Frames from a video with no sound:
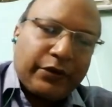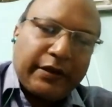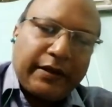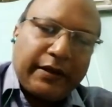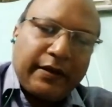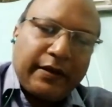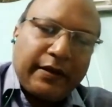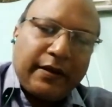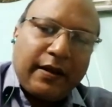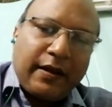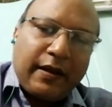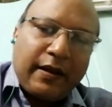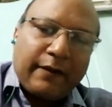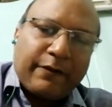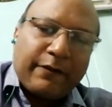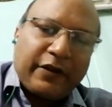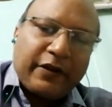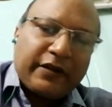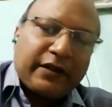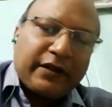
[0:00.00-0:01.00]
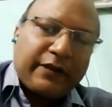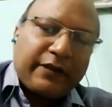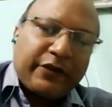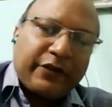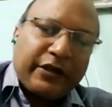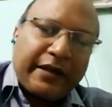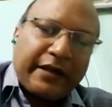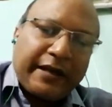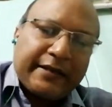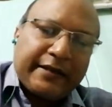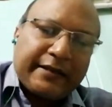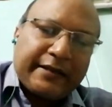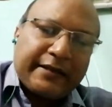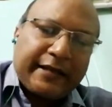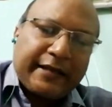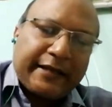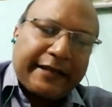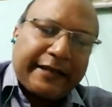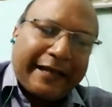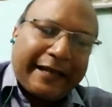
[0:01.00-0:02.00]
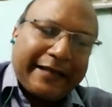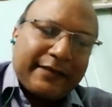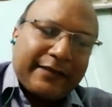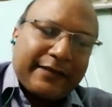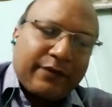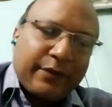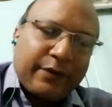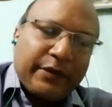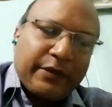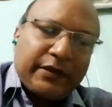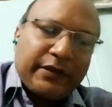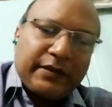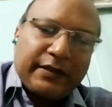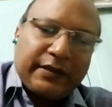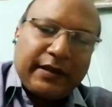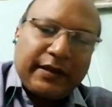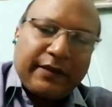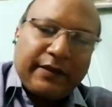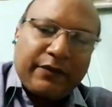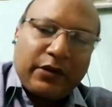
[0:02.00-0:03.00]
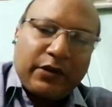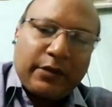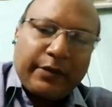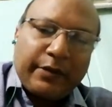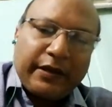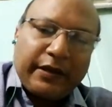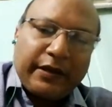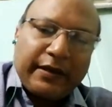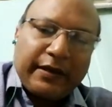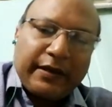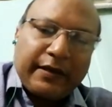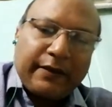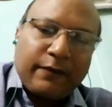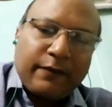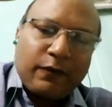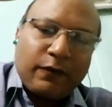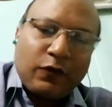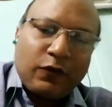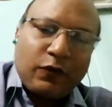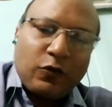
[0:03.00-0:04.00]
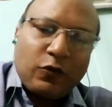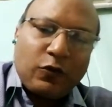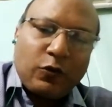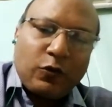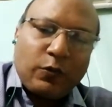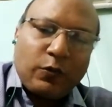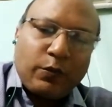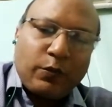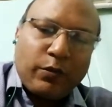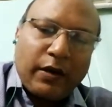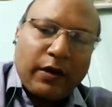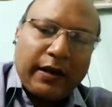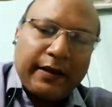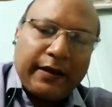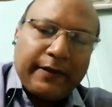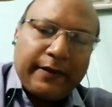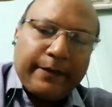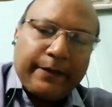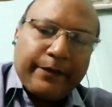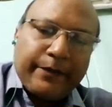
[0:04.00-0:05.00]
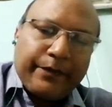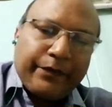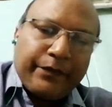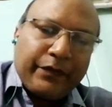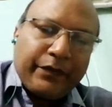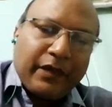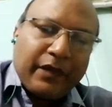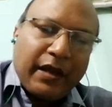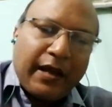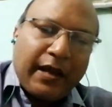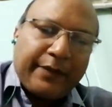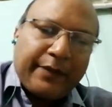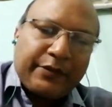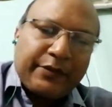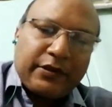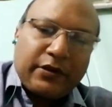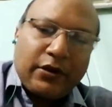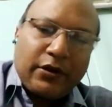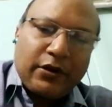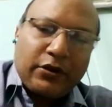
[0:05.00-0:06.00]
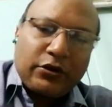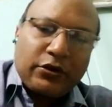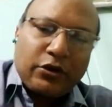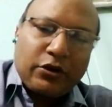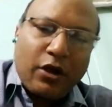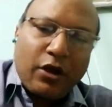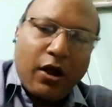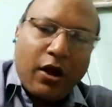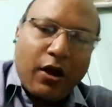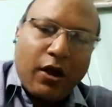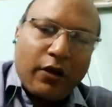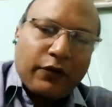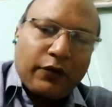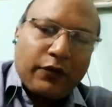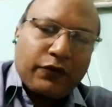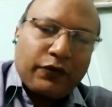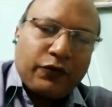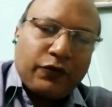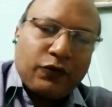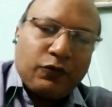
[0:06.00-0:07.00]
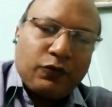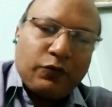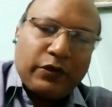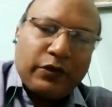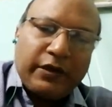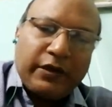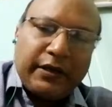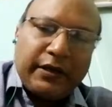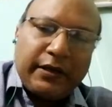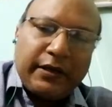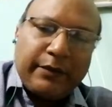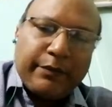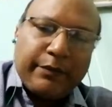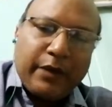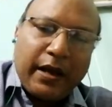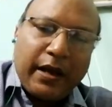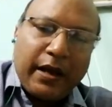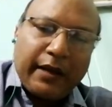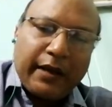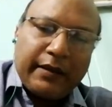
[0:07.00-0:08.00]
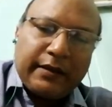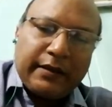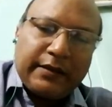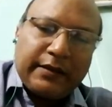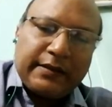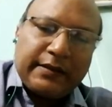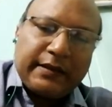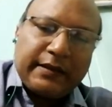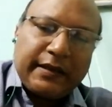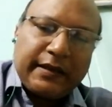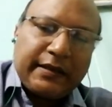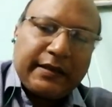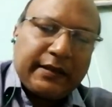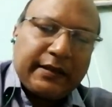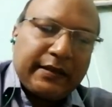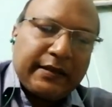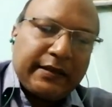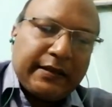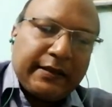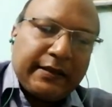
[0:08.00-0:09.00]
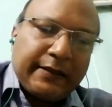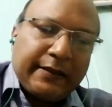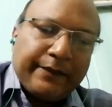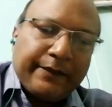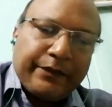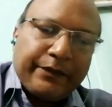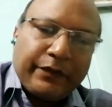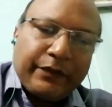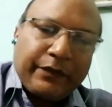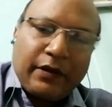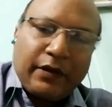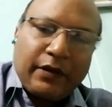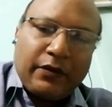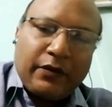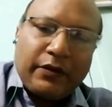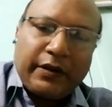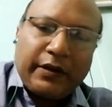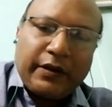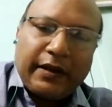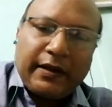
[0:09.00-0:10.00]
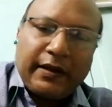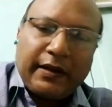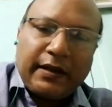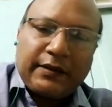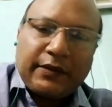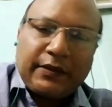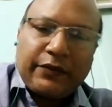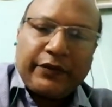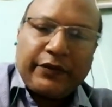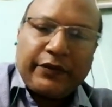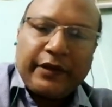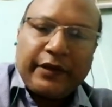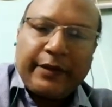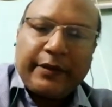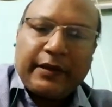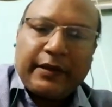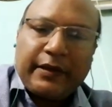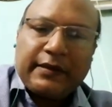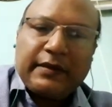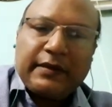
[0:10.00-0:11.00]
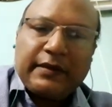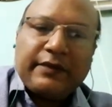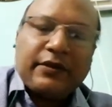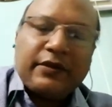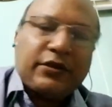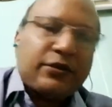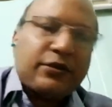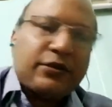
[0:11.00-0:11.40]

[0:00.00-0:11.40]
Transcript: And further we extract x from it, then we will be getting 4 pi epsilon r cube E by Z E. Okay, and that's what we name it as equation 2.